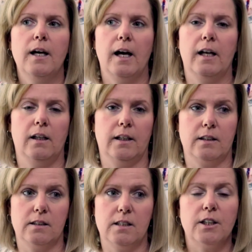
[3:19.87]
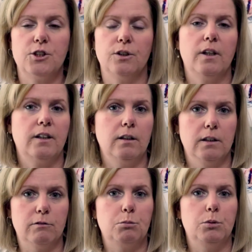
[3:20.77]
and I like the texture that the
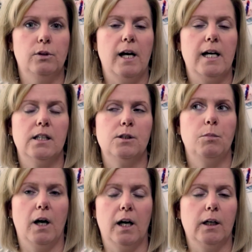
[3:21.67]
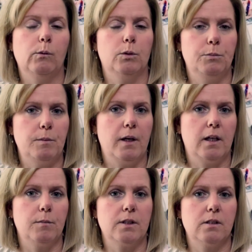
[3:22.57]
Liverpool has, but I will be
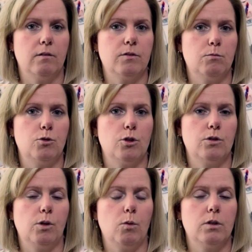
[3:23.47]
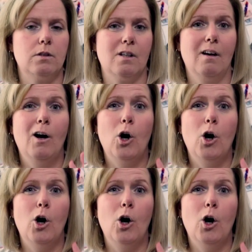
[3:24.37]
making myself some Jersey ones